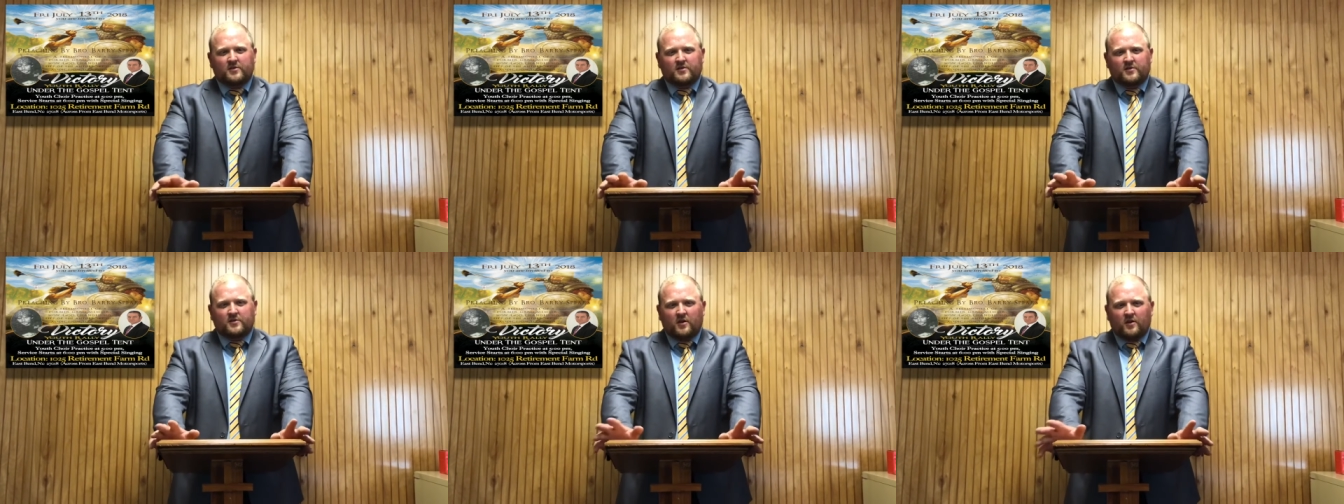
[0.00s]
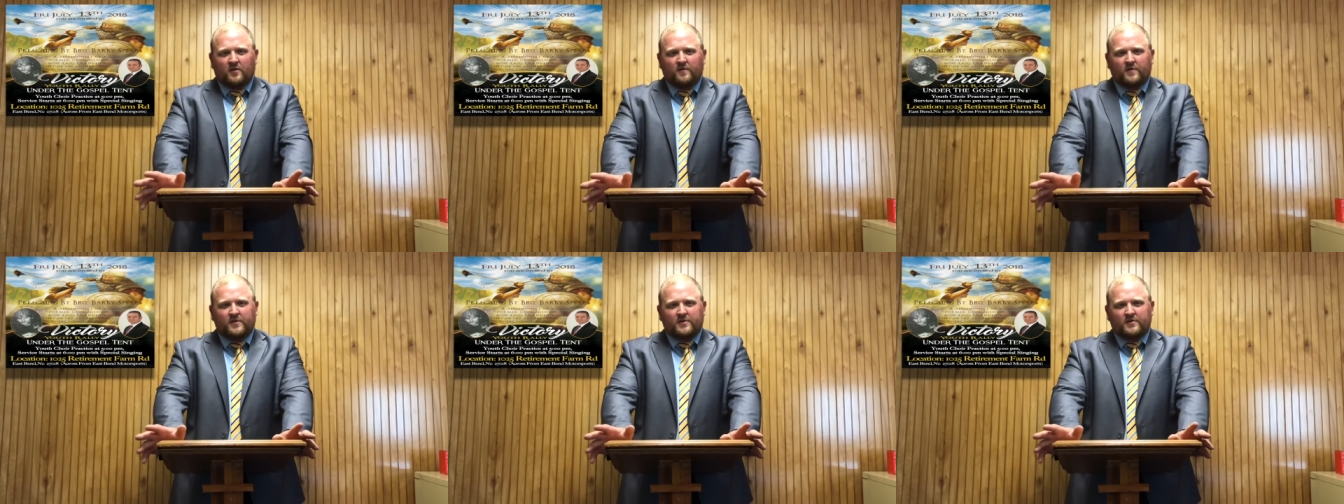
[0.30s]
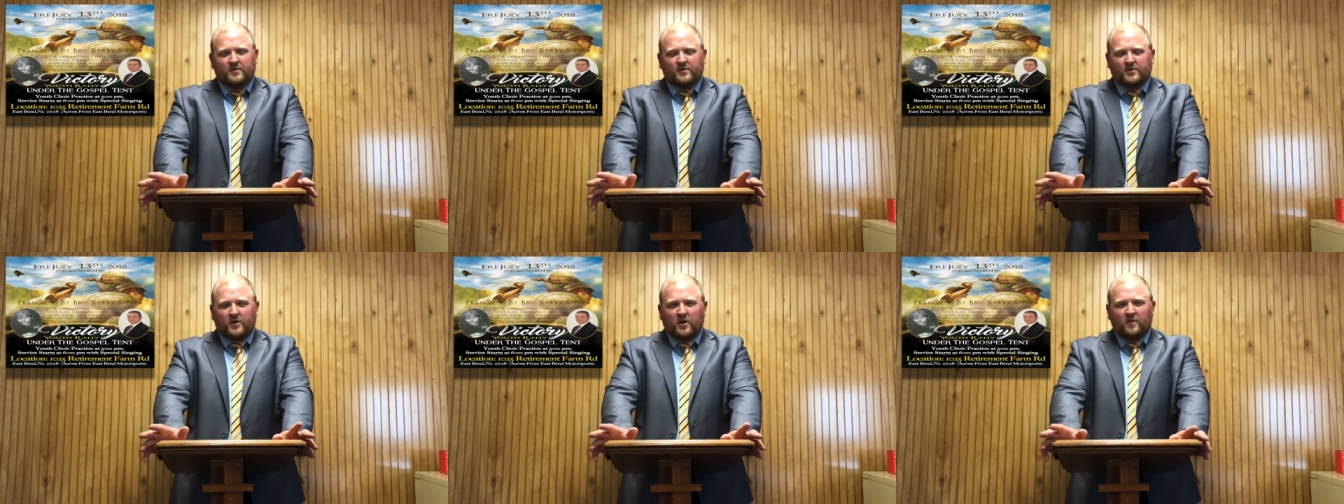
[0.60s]

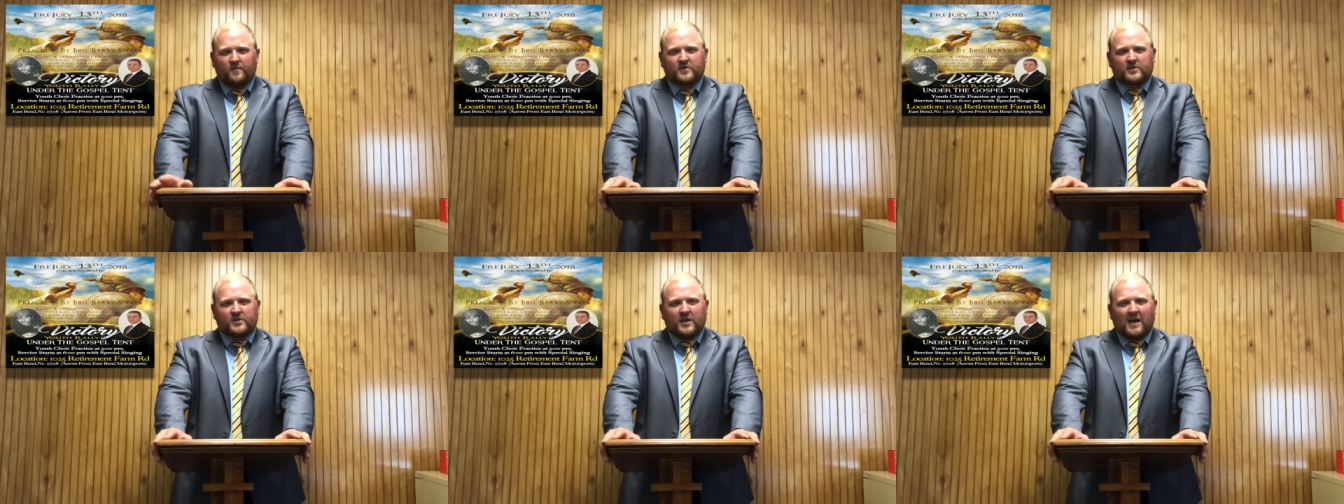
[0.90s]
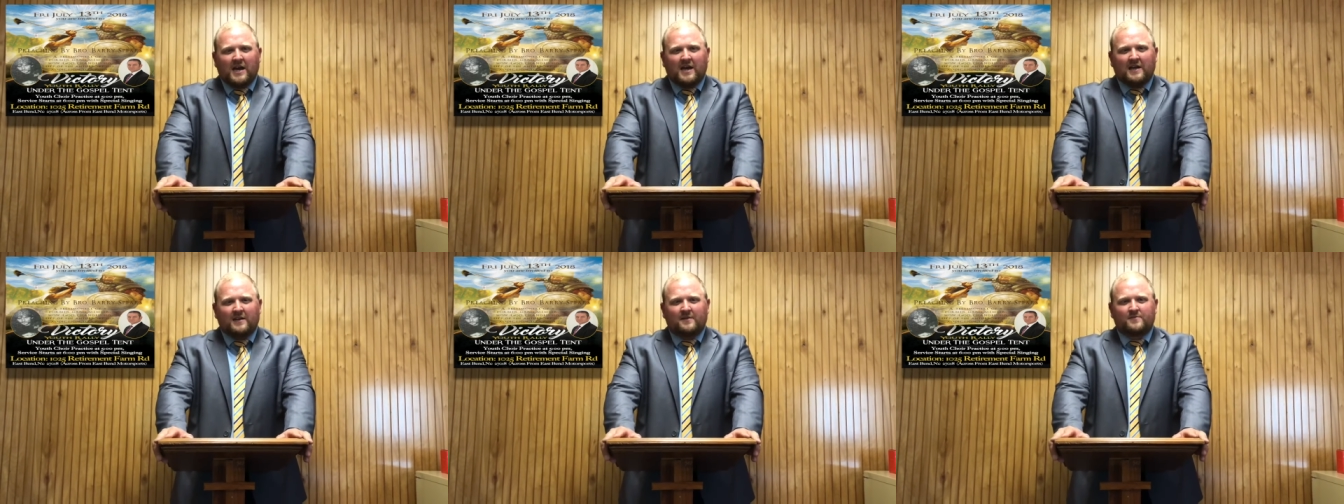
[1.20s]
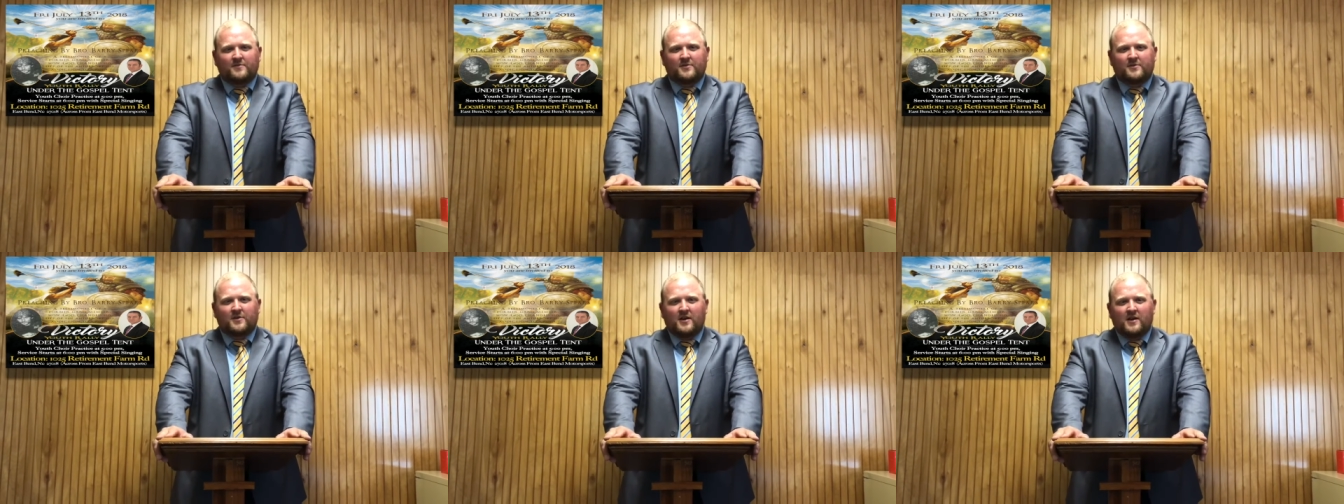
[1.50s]
service
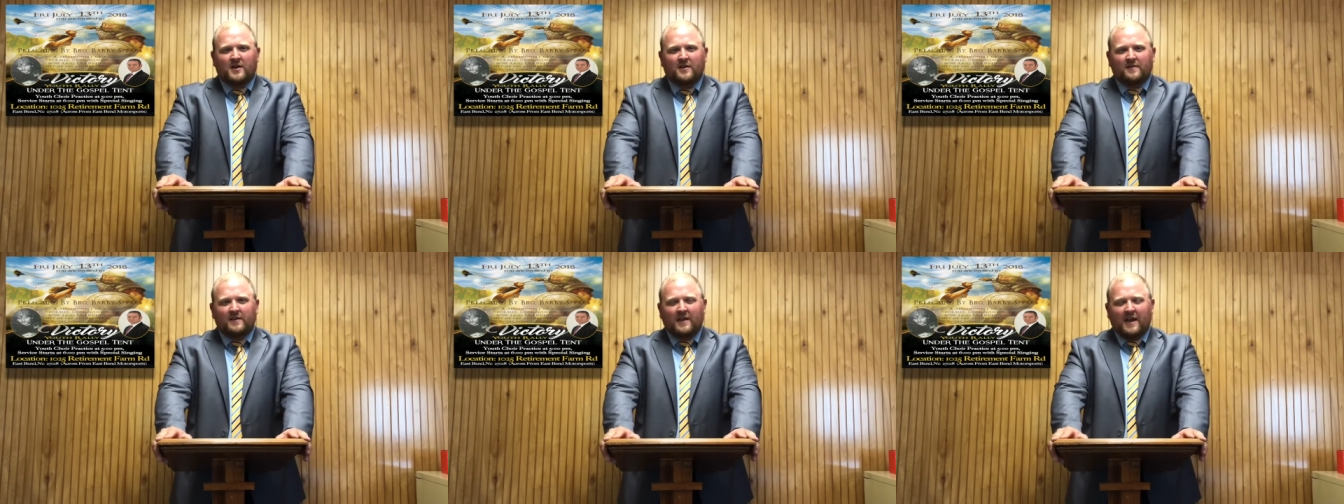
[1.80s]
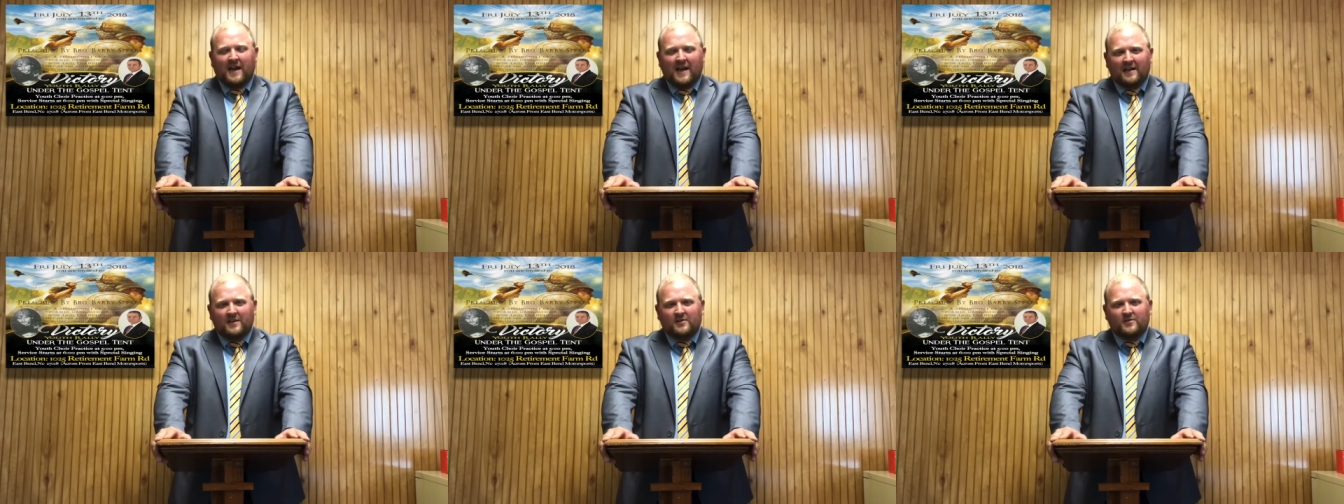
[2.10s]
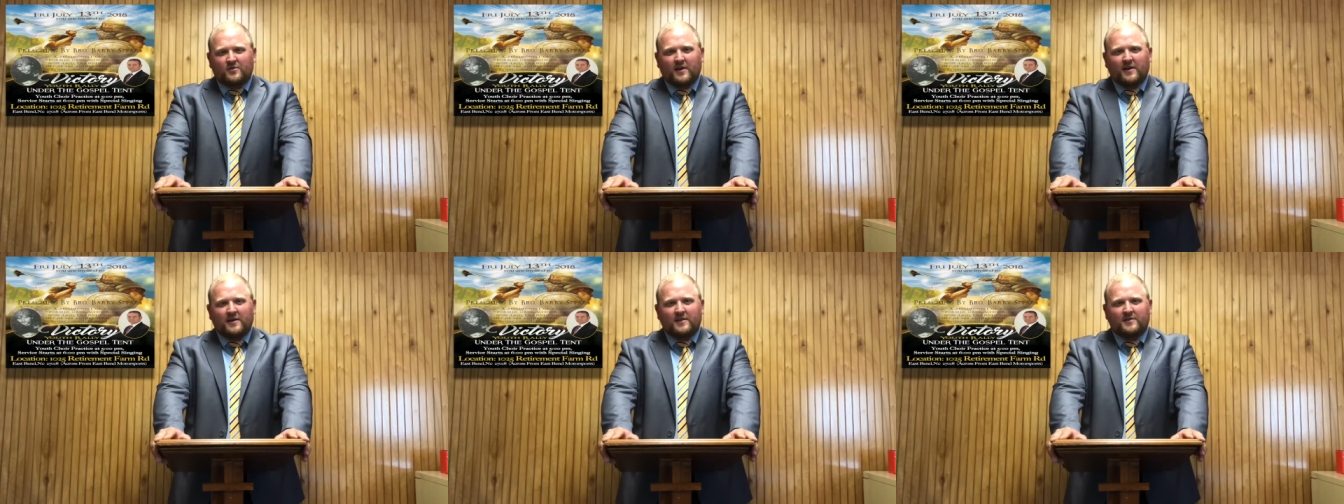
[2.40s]
times, the
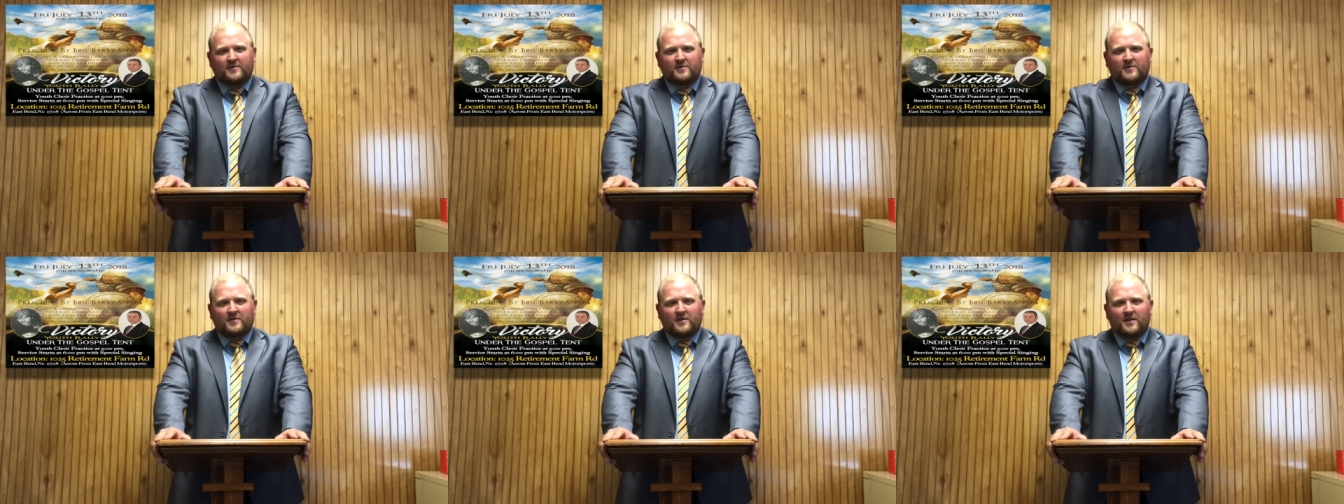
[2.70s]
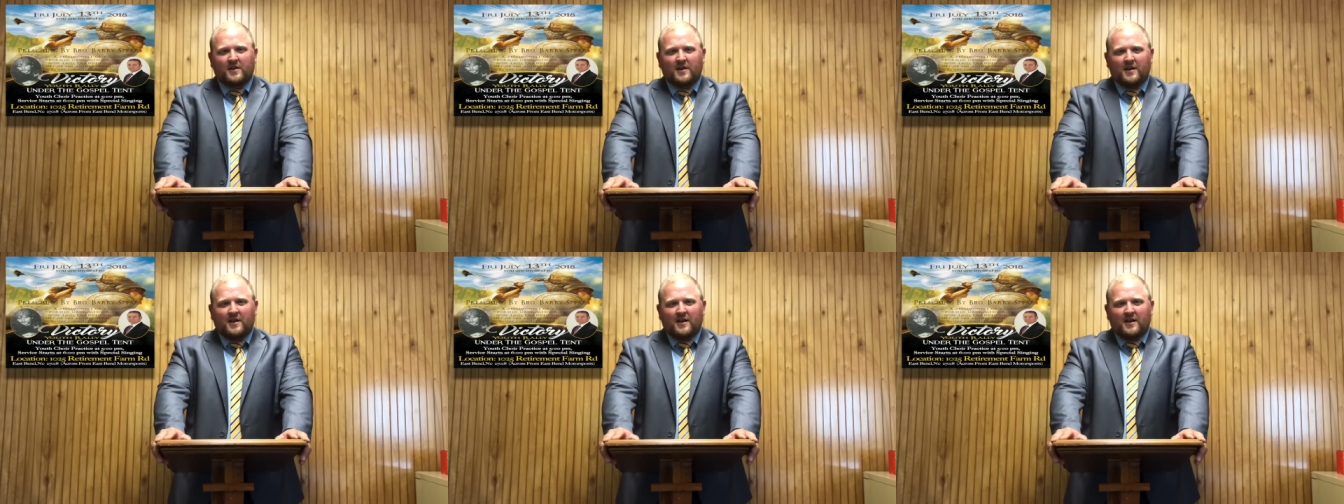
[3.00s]
address,